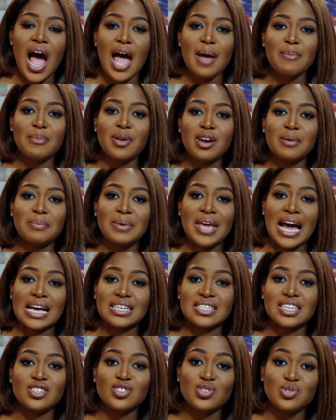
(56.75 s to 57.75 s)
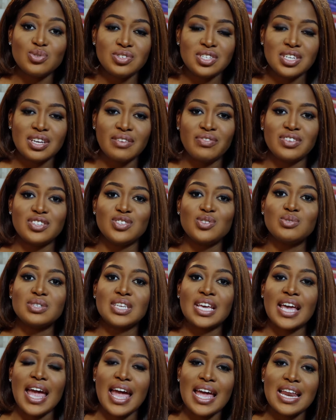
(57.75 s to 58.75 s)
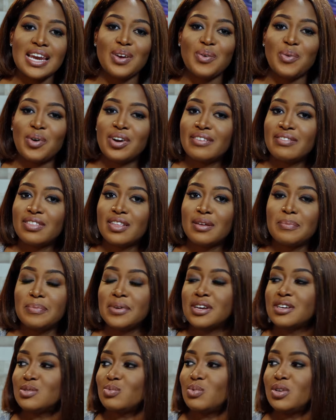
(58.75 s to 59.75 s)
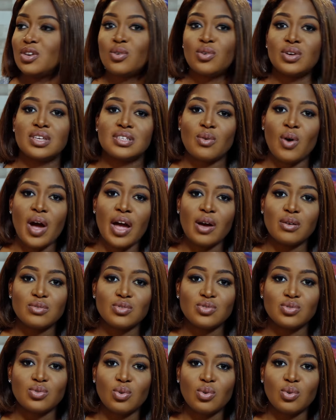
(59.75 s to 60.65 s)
I'm going to be asking Tunji if he's using any one of them because we know he's quite old